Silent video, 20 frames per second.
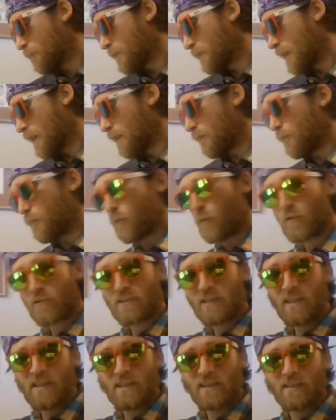and
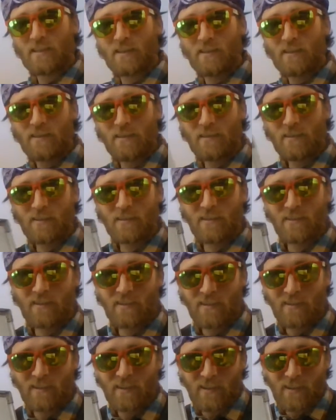14.
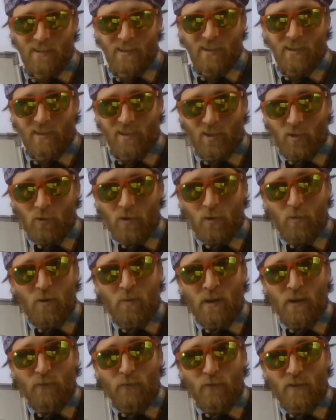You know what I want
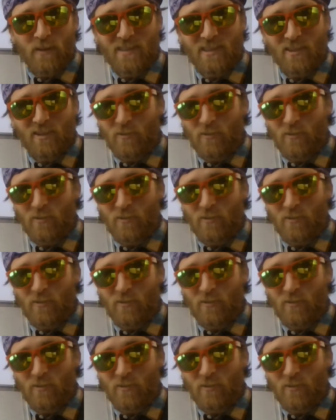my friends to do